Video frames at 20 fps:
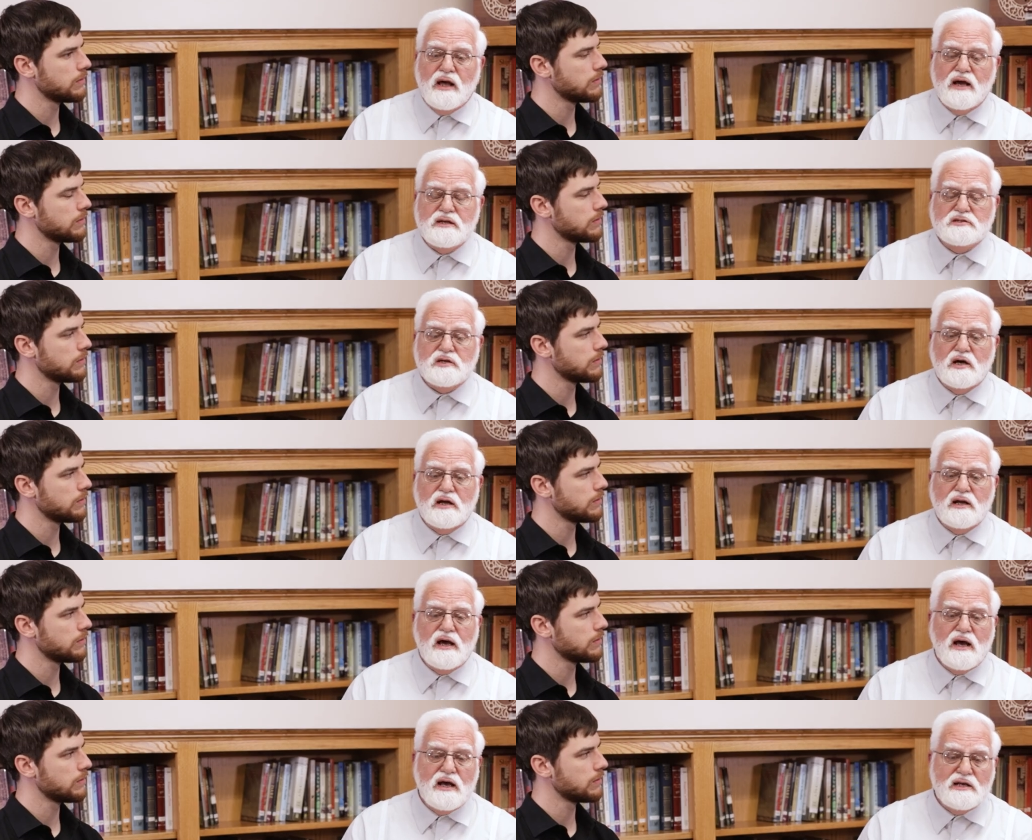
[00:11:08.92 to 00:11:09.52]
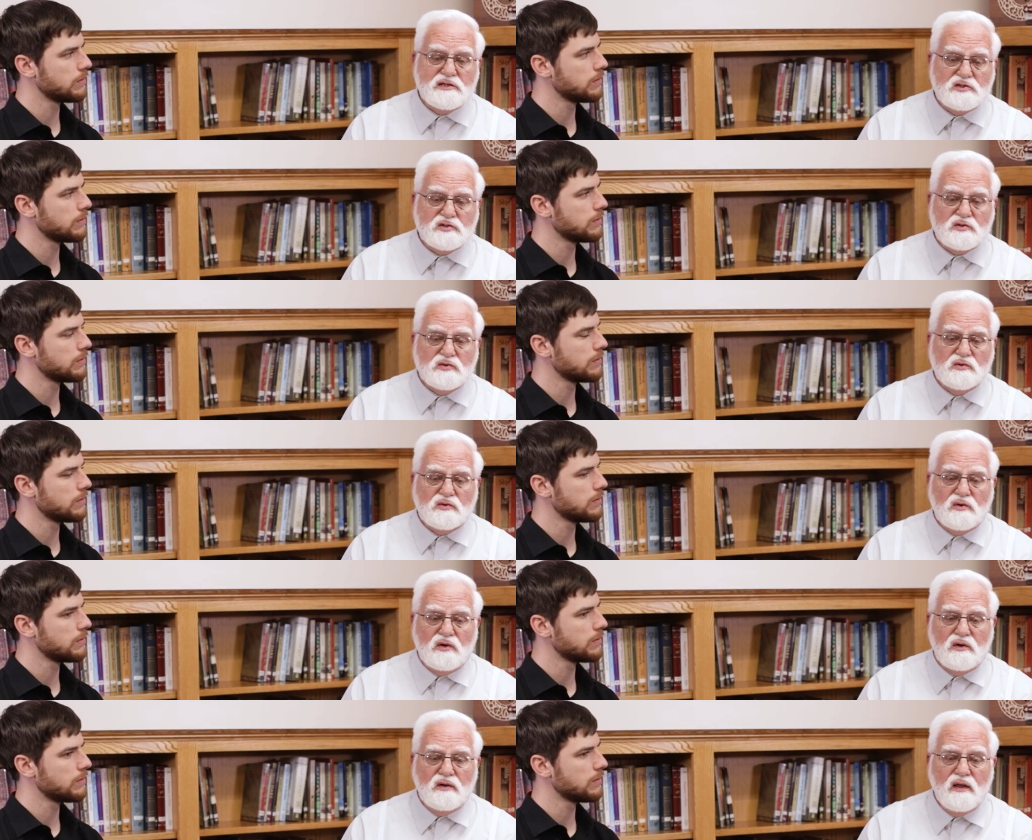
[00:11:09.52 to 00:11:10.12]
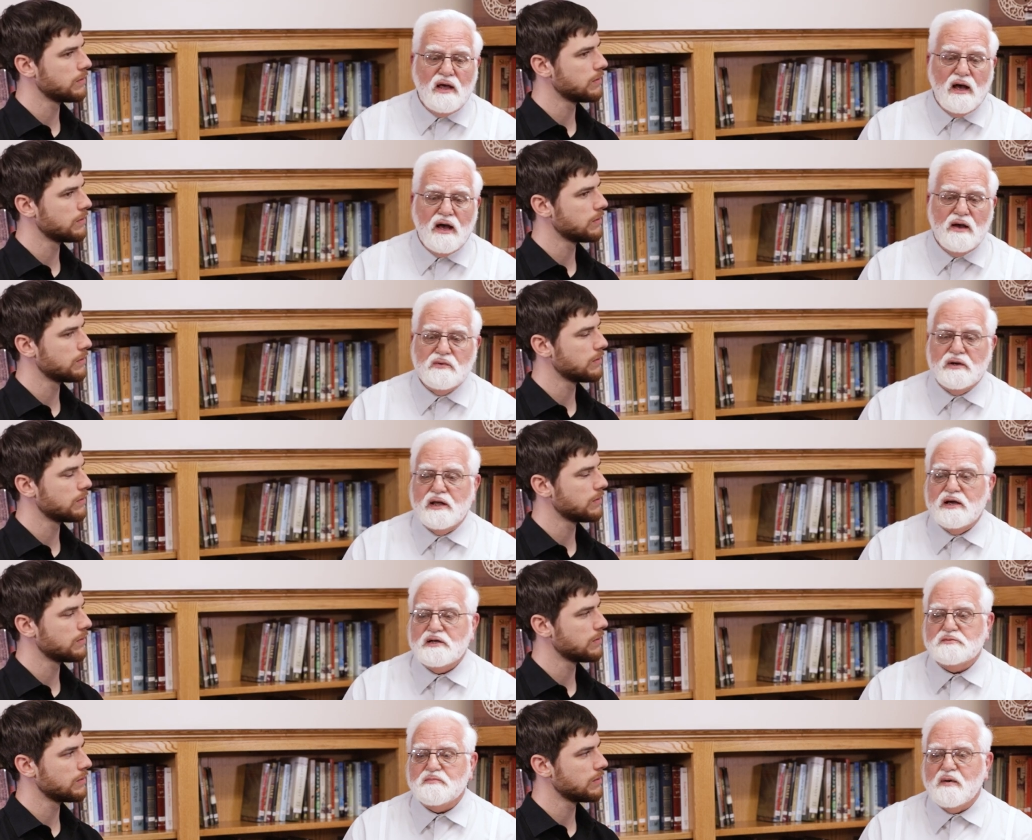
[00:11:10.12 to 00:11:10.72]
Speaker 1: when I taught high school, I
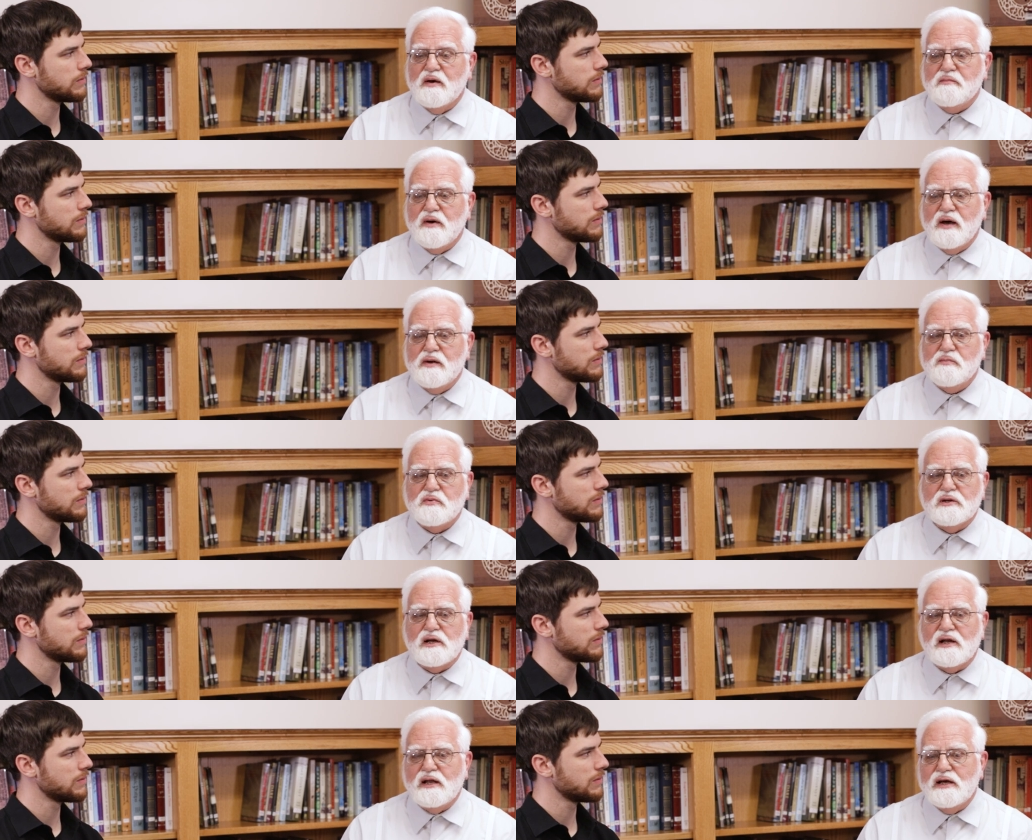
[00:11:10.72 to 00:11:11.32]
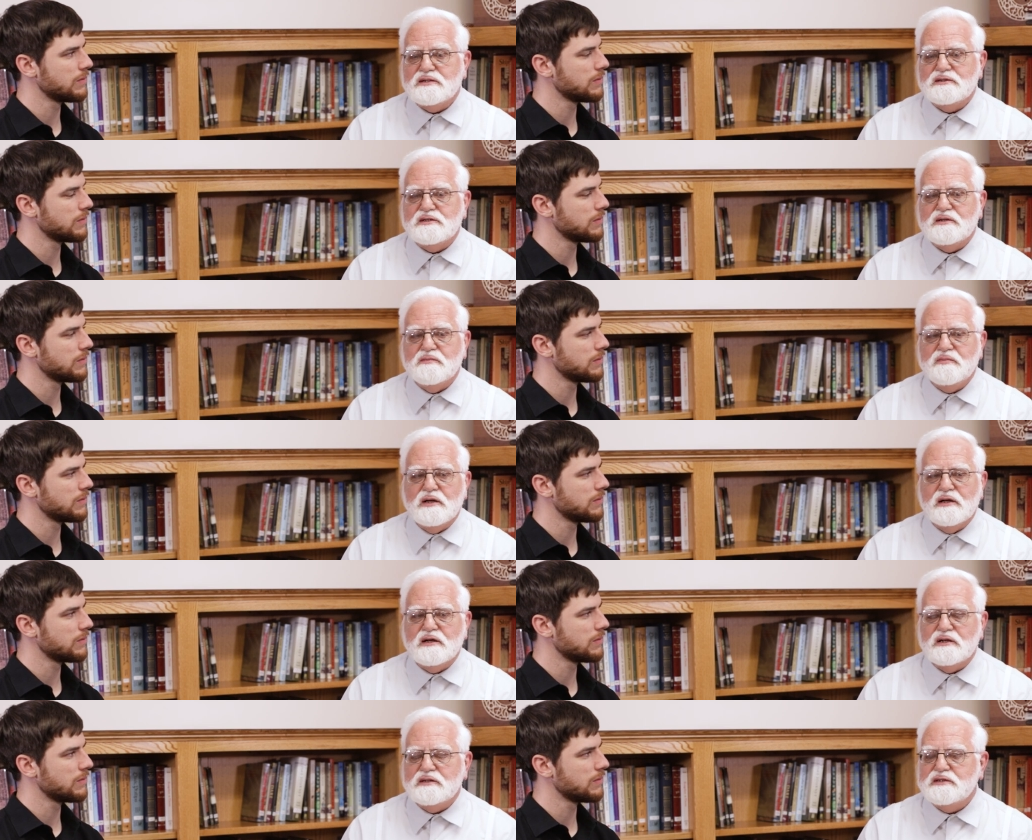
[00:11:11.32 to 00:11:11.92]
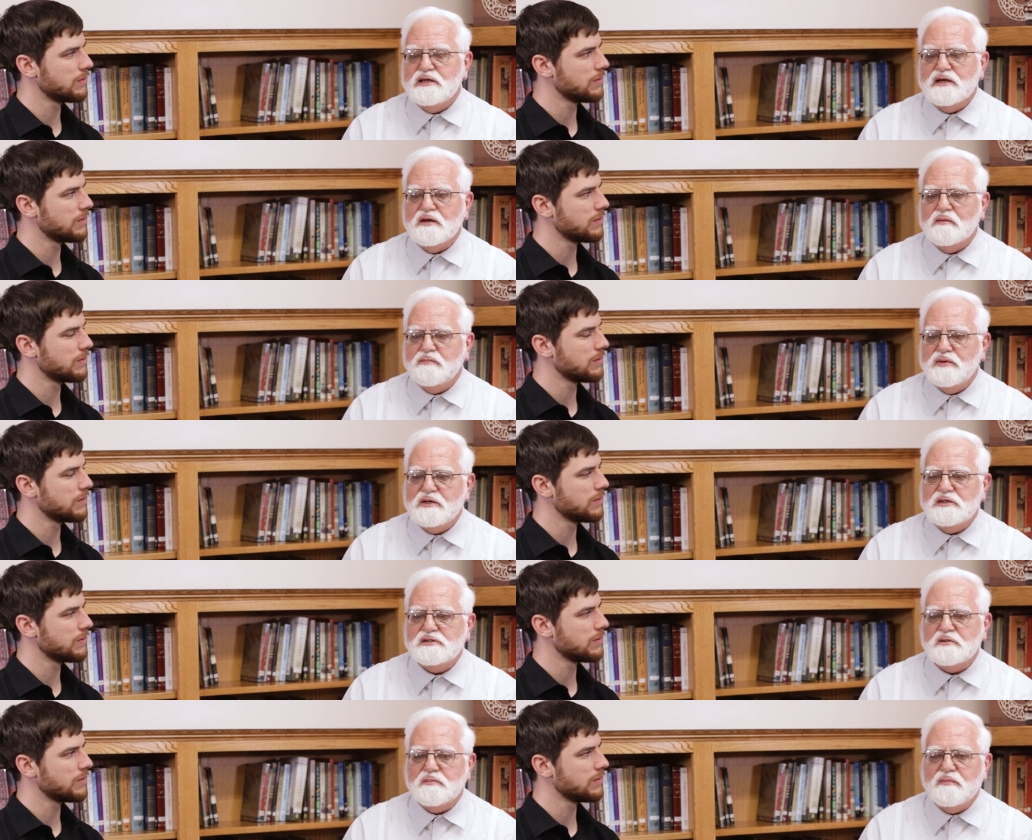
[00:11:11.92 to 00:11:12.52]
would ask my Bible class at the beginning to take a
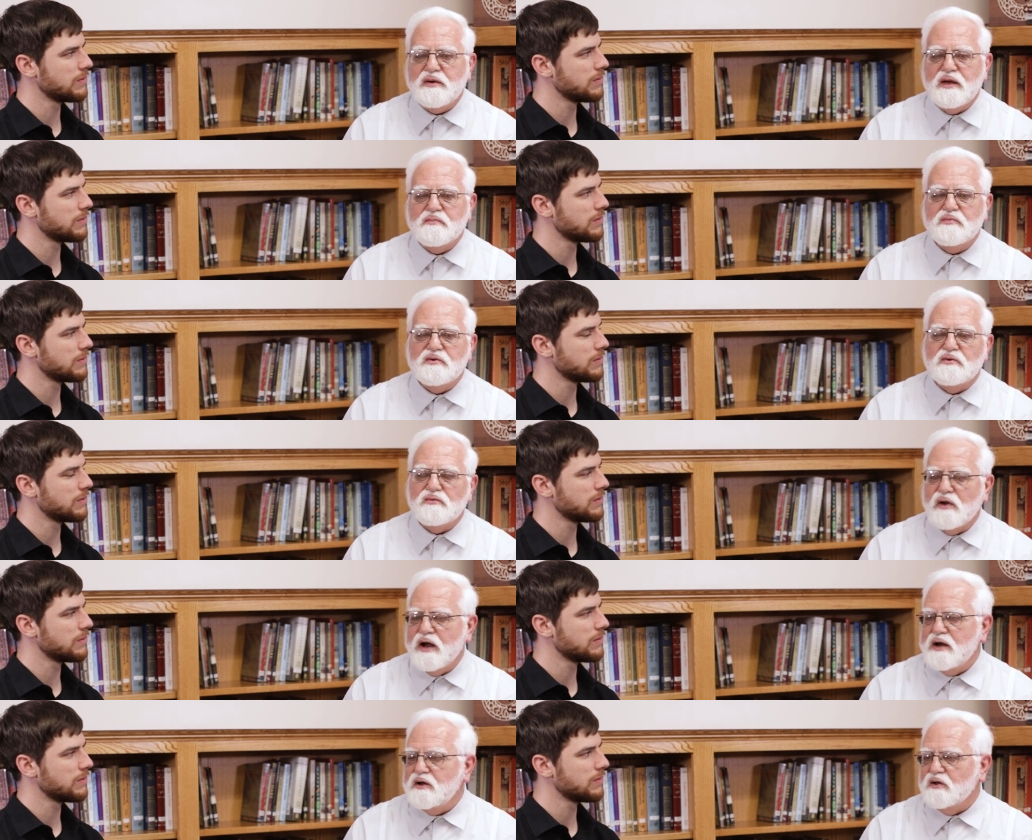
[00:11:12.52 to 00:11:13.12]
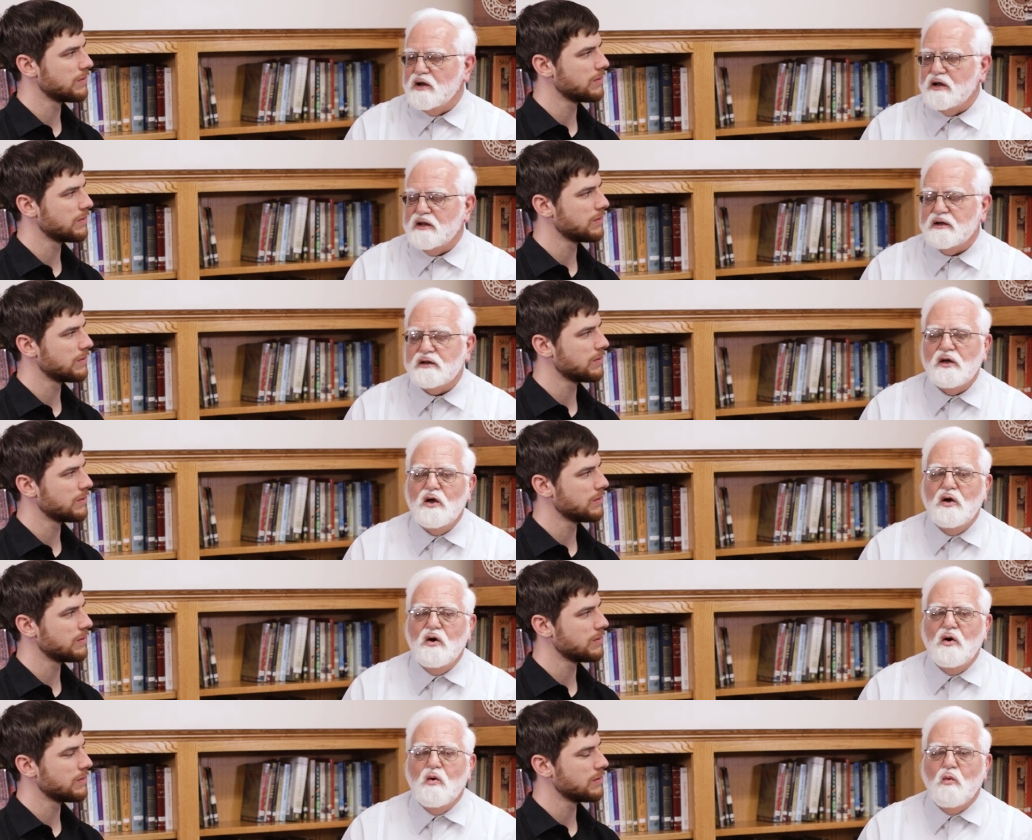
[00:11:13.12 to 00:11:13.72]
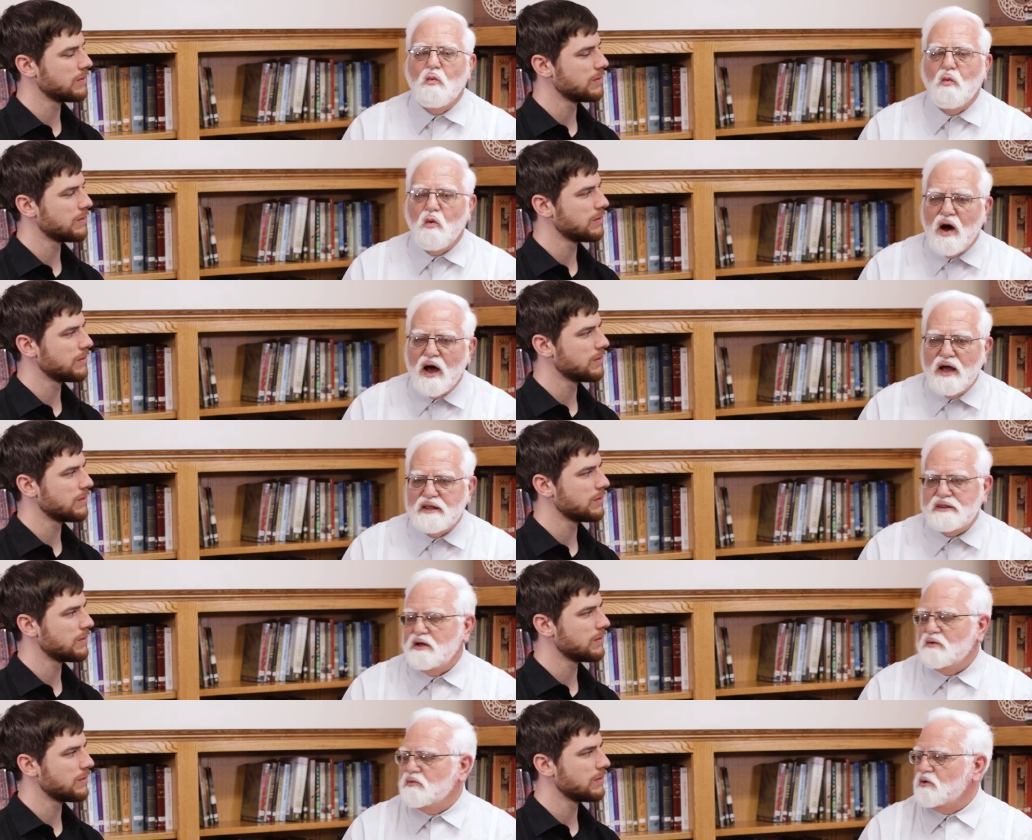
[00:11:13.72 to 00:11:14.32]
piece of paper and write on it
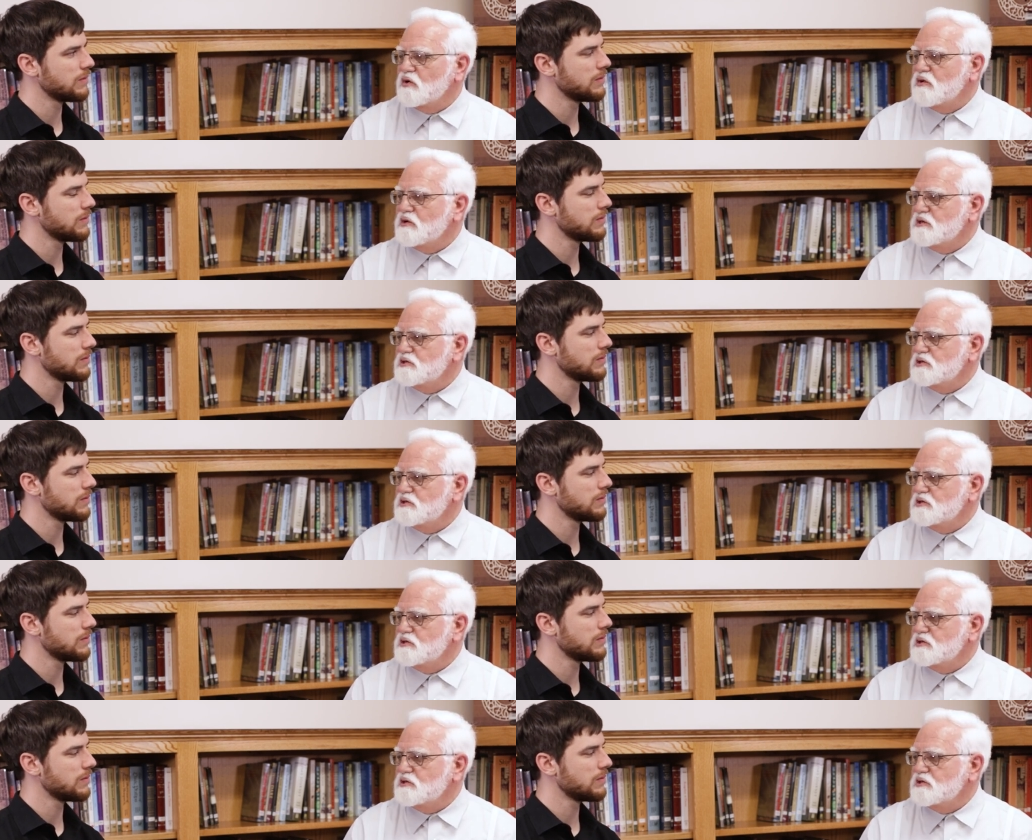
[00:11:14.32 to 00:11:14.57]
why they were